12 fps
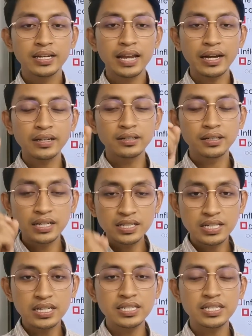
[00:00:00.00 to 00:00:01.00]
that the
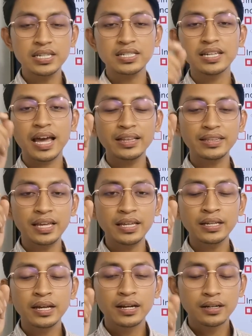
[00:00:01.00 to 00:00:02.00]
richest is
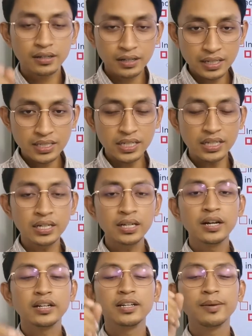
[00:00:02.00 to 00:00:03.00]
getting richer,